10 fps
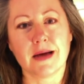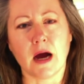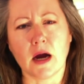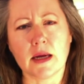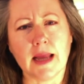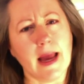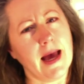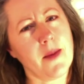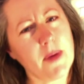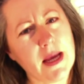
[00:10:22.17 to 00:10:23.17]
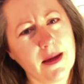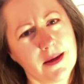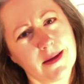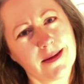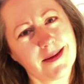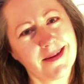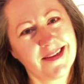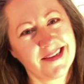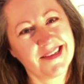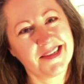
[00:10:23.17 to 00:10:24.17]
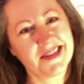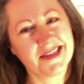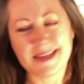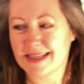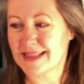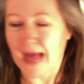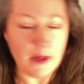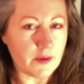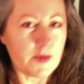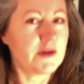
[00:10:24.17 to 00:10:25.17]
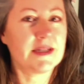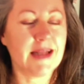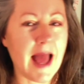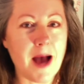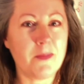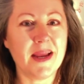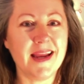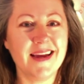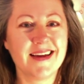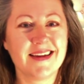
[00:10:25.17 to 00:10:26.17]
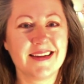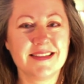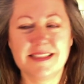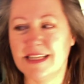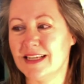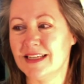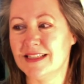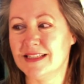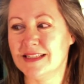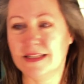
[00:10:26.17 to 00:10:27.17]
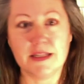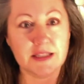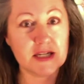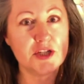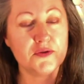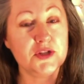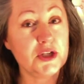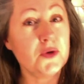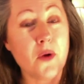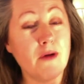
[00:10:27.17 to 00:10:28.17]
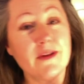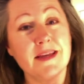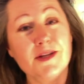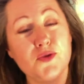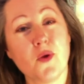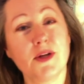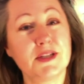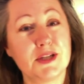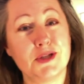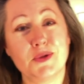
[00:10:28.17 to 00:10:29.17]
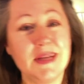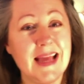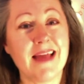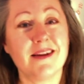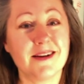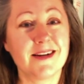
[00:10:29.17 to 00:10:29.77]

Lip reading: Are you happy? Is the other person happy? Did you do all the things you wanted to do together?